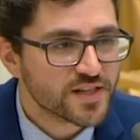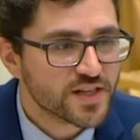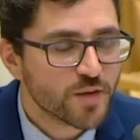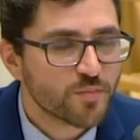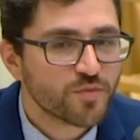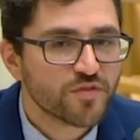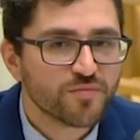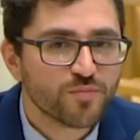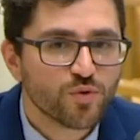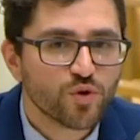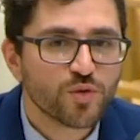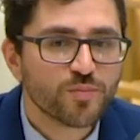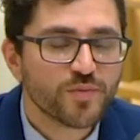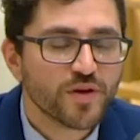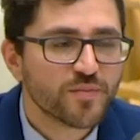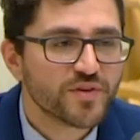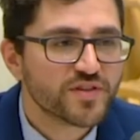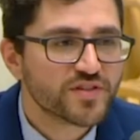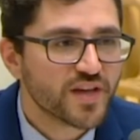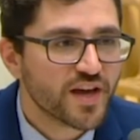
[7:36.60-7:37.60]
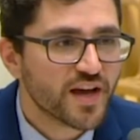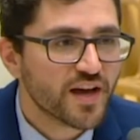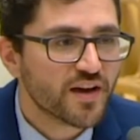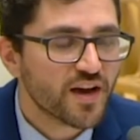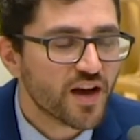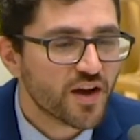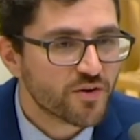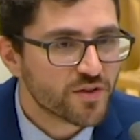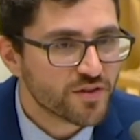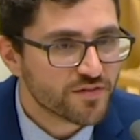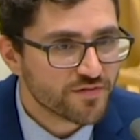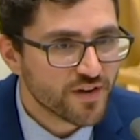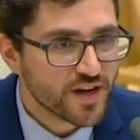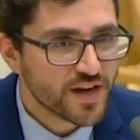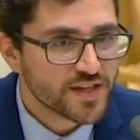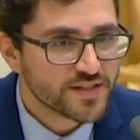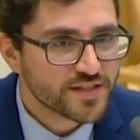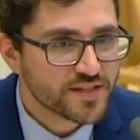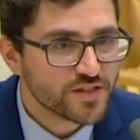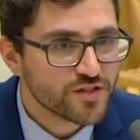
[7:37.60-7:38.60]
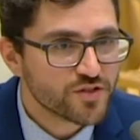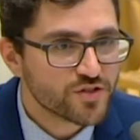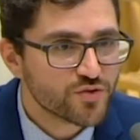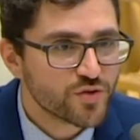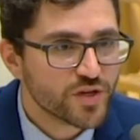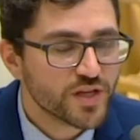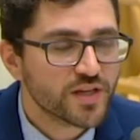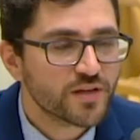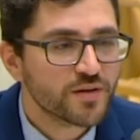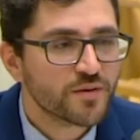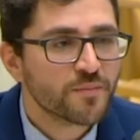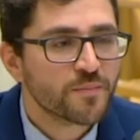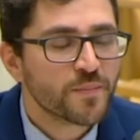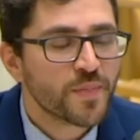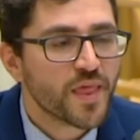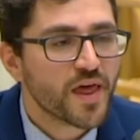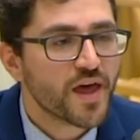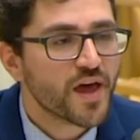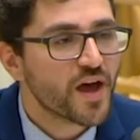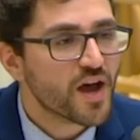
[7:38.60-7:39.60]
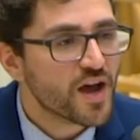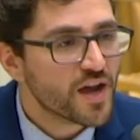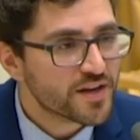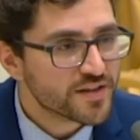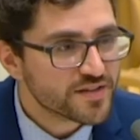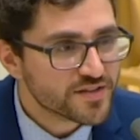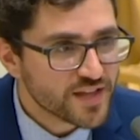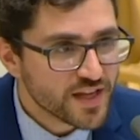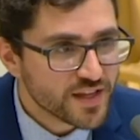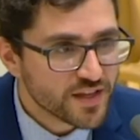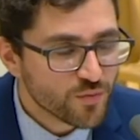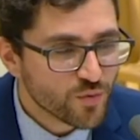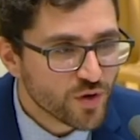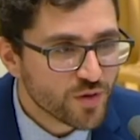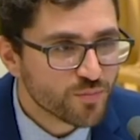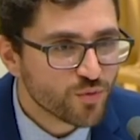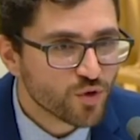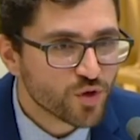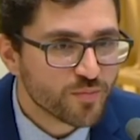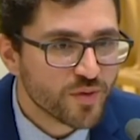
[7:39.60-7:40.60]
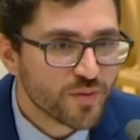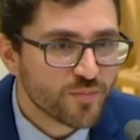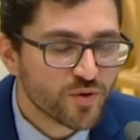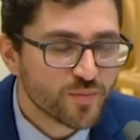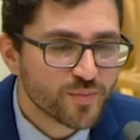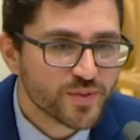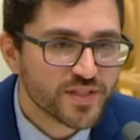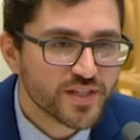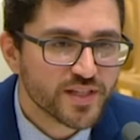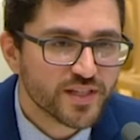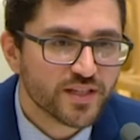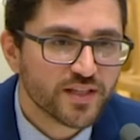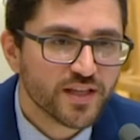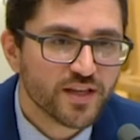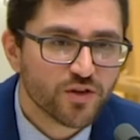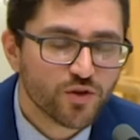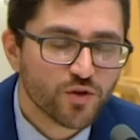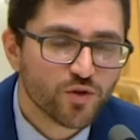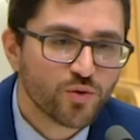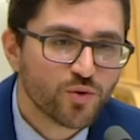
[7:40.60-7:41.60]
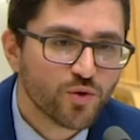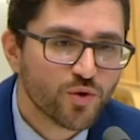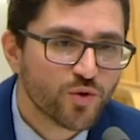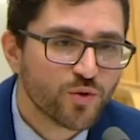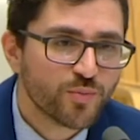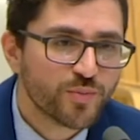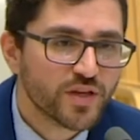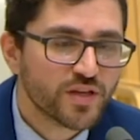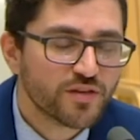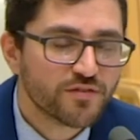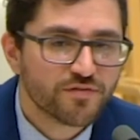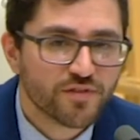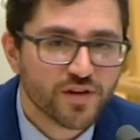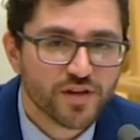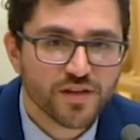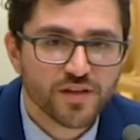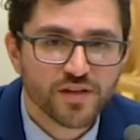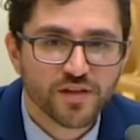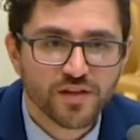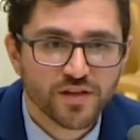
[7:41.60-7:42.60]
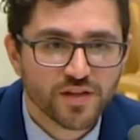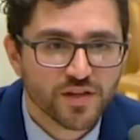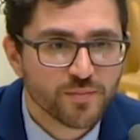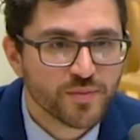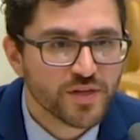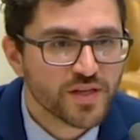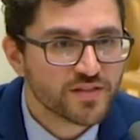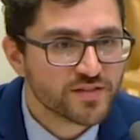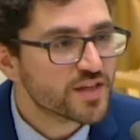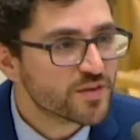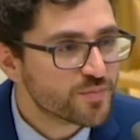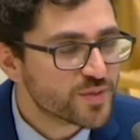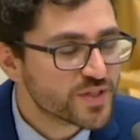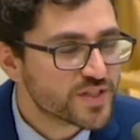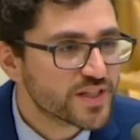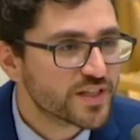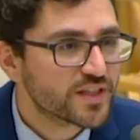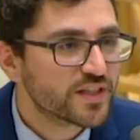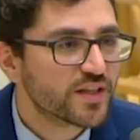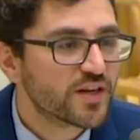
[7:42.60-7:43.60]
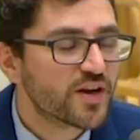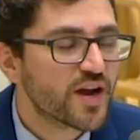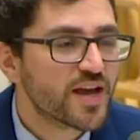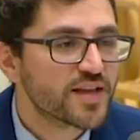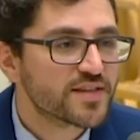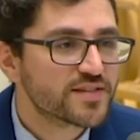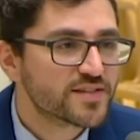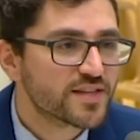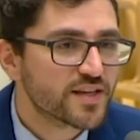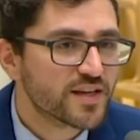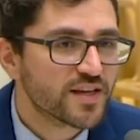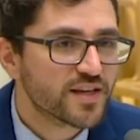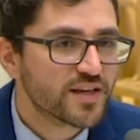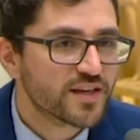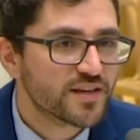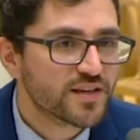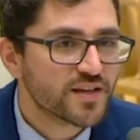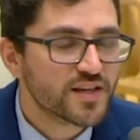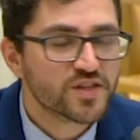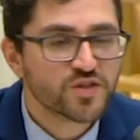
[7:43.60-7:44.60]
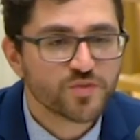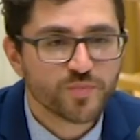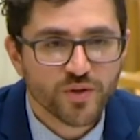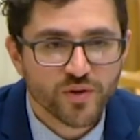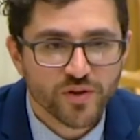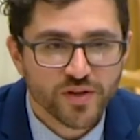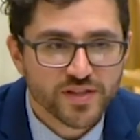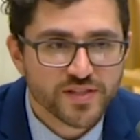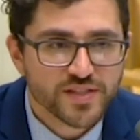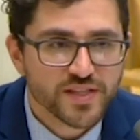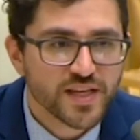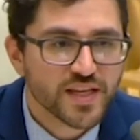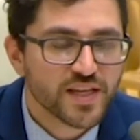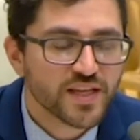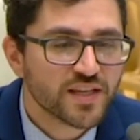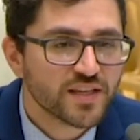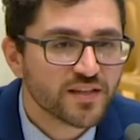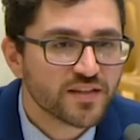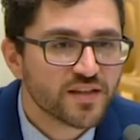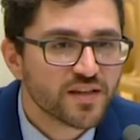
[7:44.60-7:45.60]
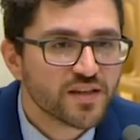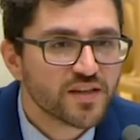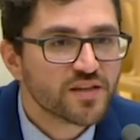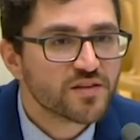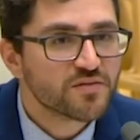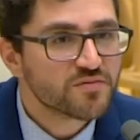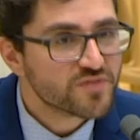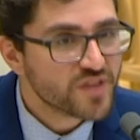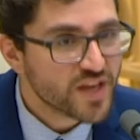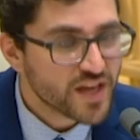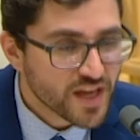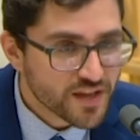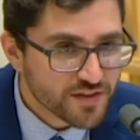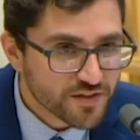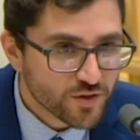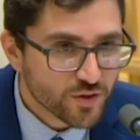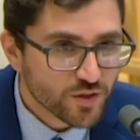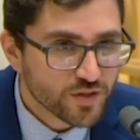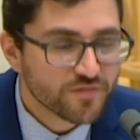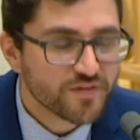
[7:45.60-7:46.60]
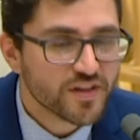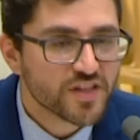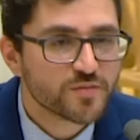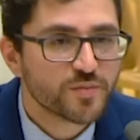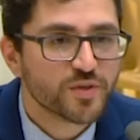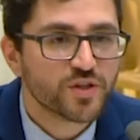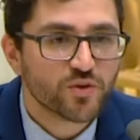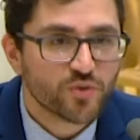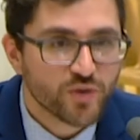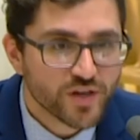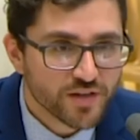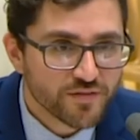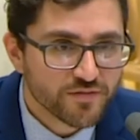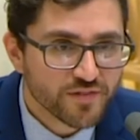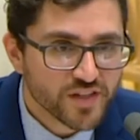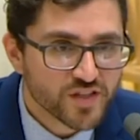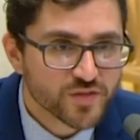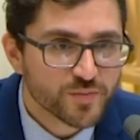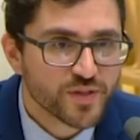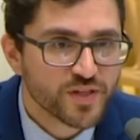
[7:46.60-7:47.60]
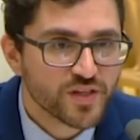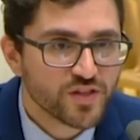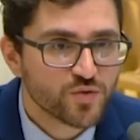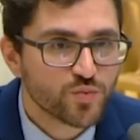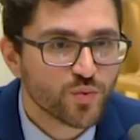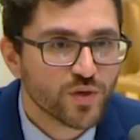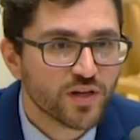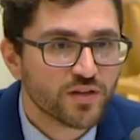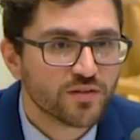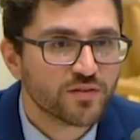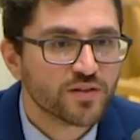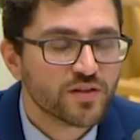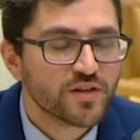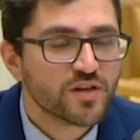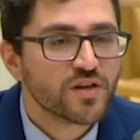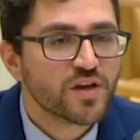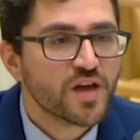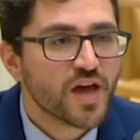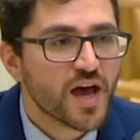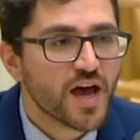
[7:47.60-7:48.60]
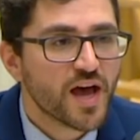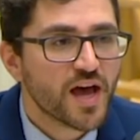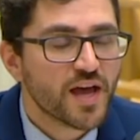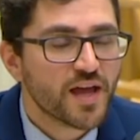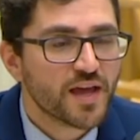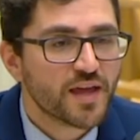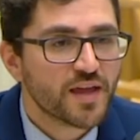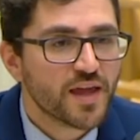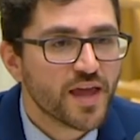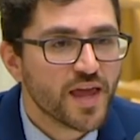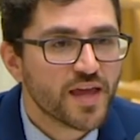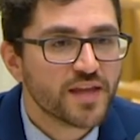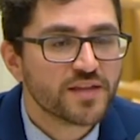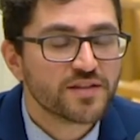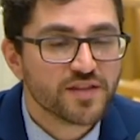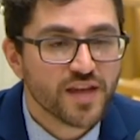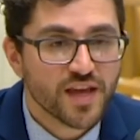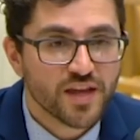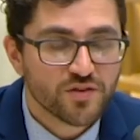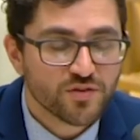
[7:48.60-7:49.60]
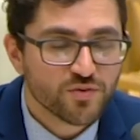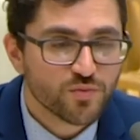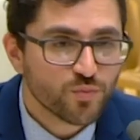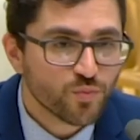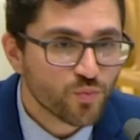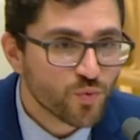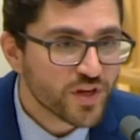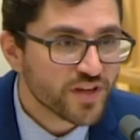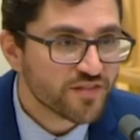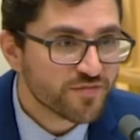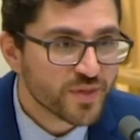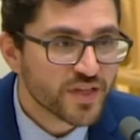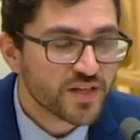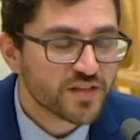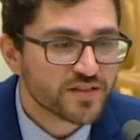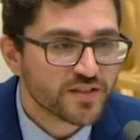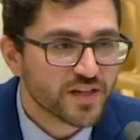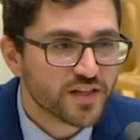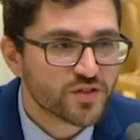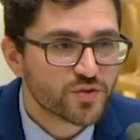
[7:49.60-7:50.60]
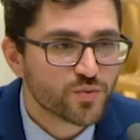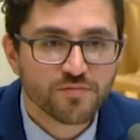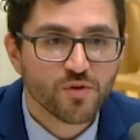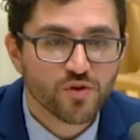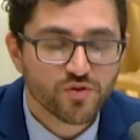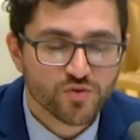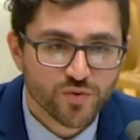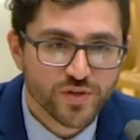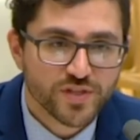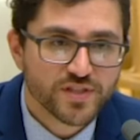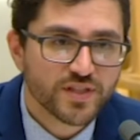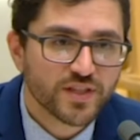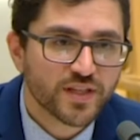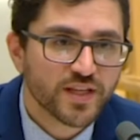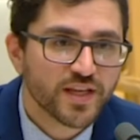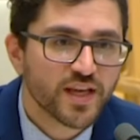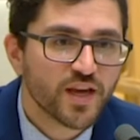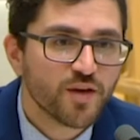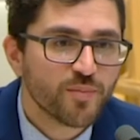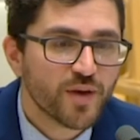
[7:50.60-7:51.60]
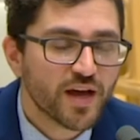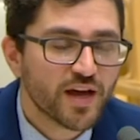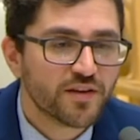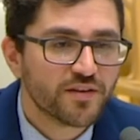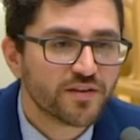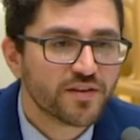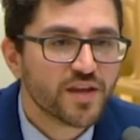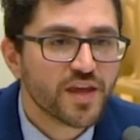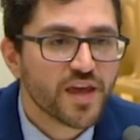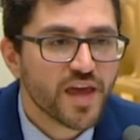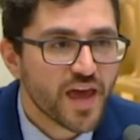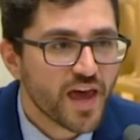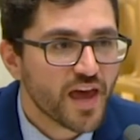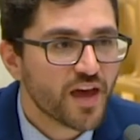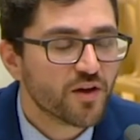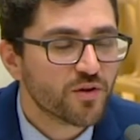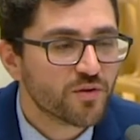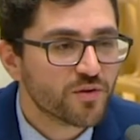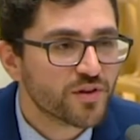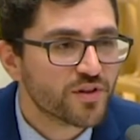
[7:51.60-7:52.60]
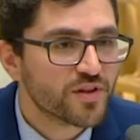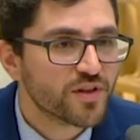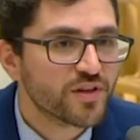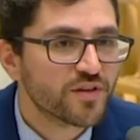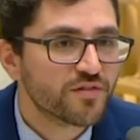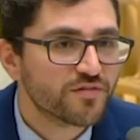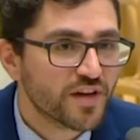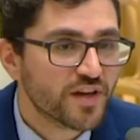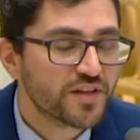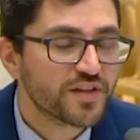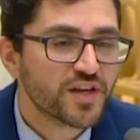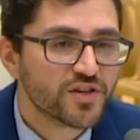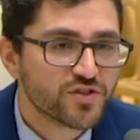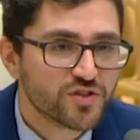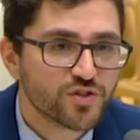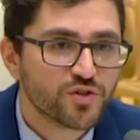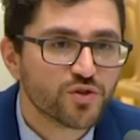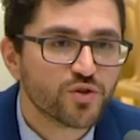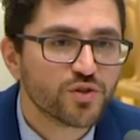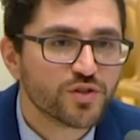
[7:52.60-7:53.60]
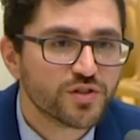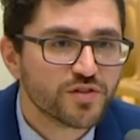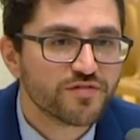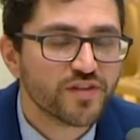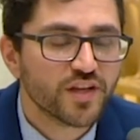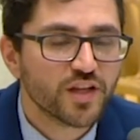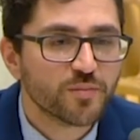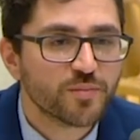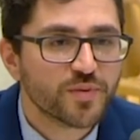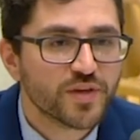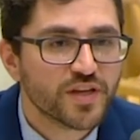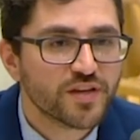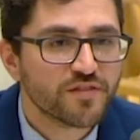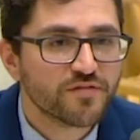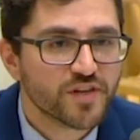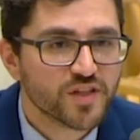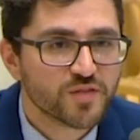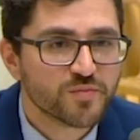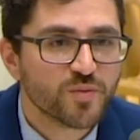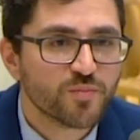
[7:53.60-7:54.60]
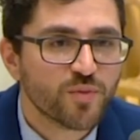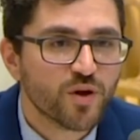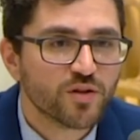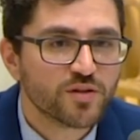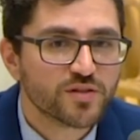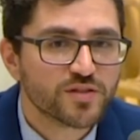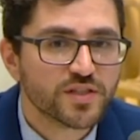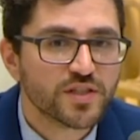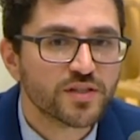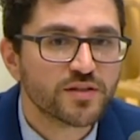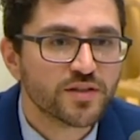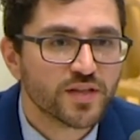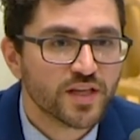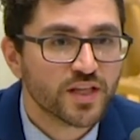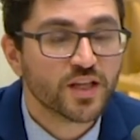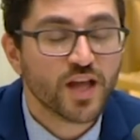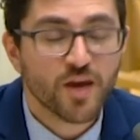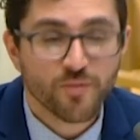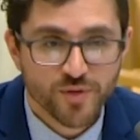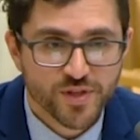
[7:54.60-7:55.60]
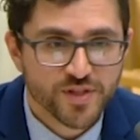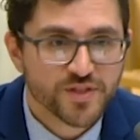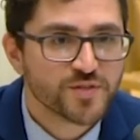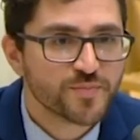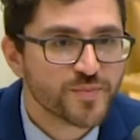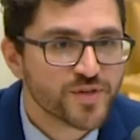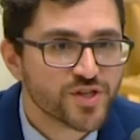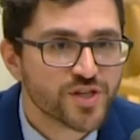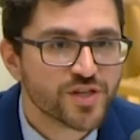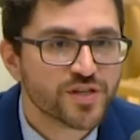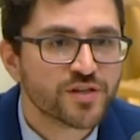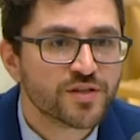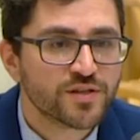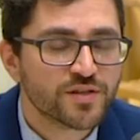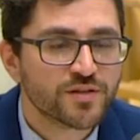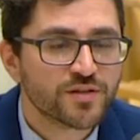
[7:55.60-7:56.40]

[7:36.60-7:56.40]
a number of board members are in the finance industry. I understand that one board member in particular who appeared in front of the committee in particular has experience in, say, ethical investment, green investment as well. Mm-hmm. And we have been in touch and most recently about how the foundation could develop an investment policy in line with its mission.